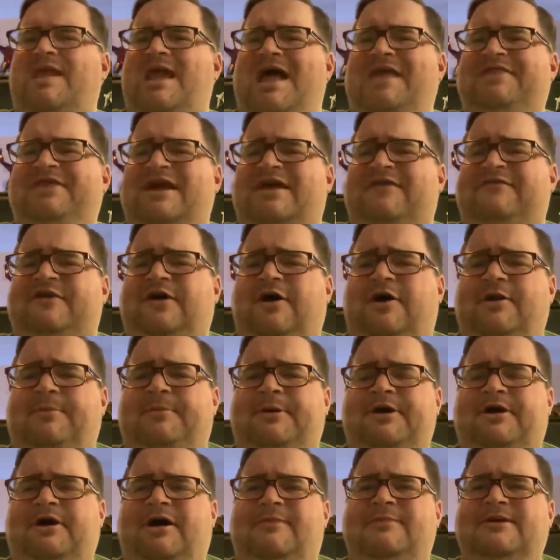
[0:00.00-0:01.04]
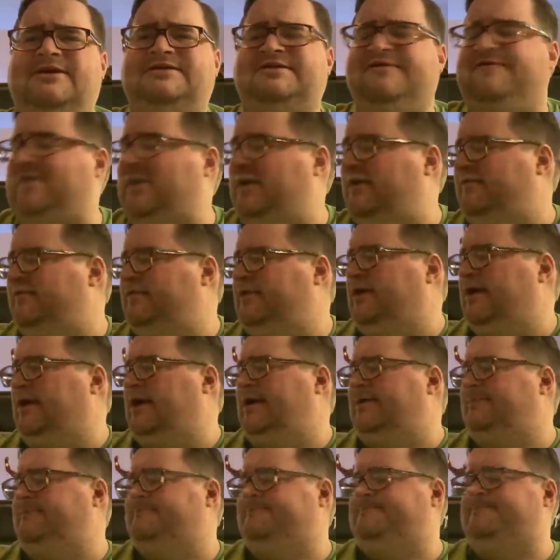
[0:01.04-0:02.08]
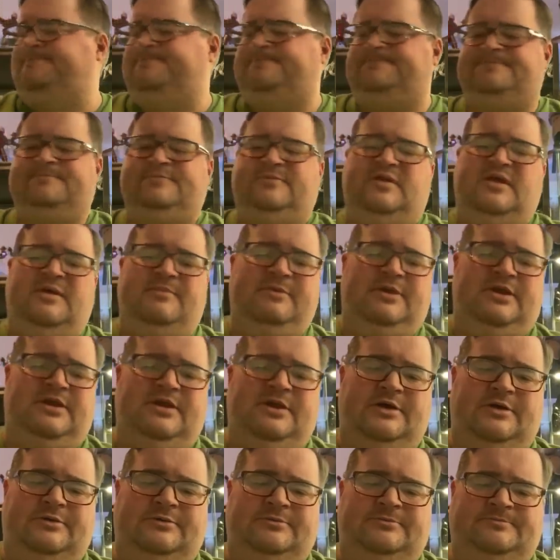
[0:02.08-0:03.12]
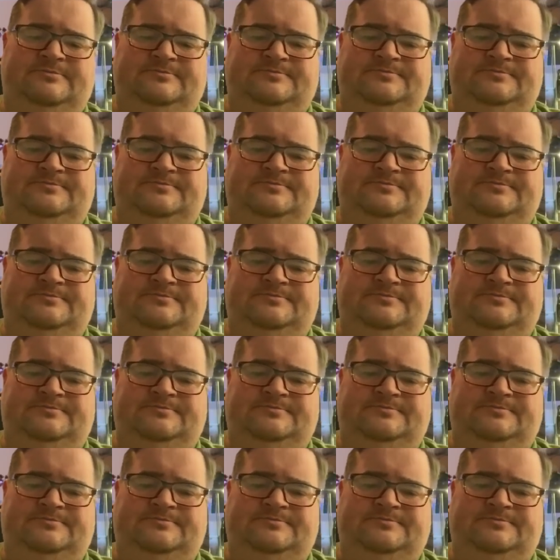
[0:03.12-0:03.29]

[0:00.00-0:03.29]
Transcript: I think I've caught up on comments. If I have not, let me know.